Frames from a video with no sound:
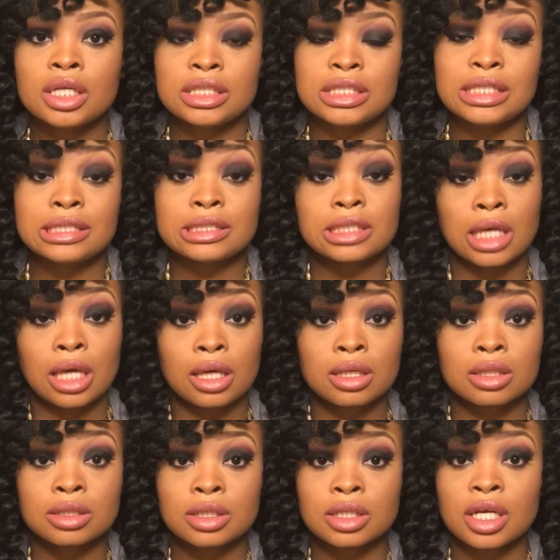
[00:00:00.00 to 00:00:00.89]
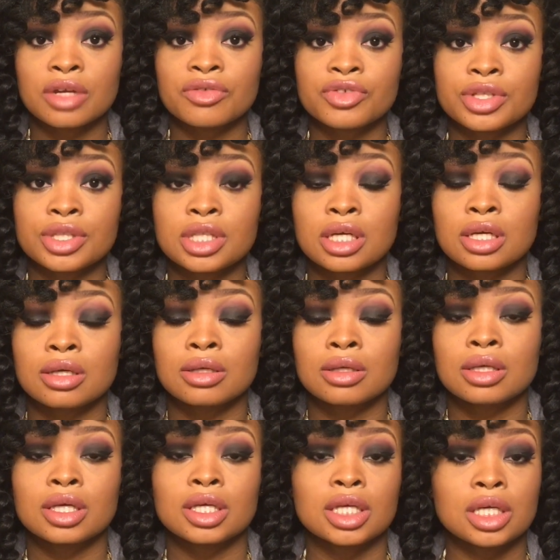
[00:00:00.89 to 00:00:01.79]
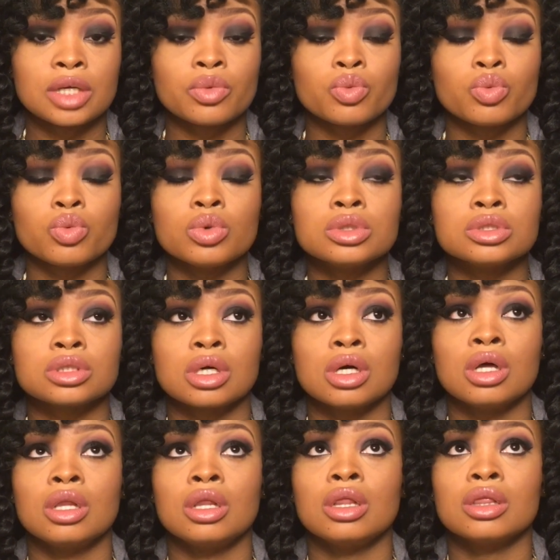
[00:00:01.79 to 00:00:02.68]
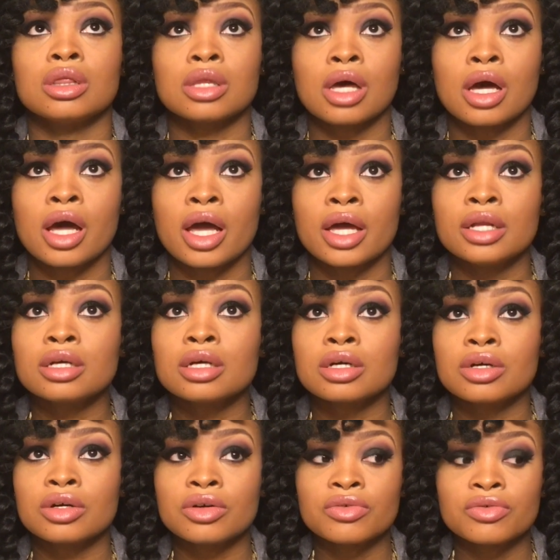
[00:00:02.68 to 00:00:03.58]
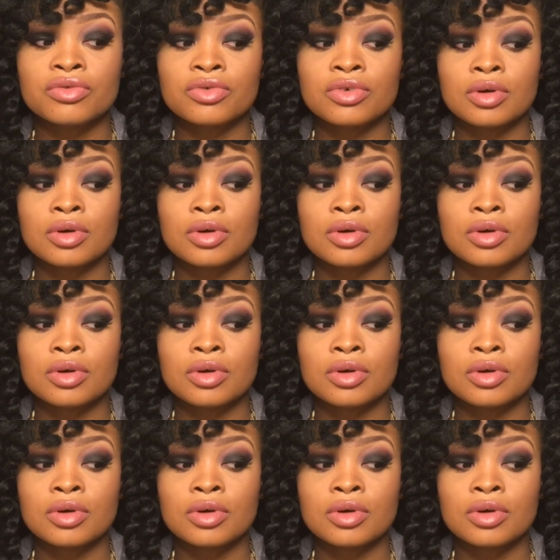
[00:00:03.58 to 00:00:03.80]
detangling everything, it was a lot of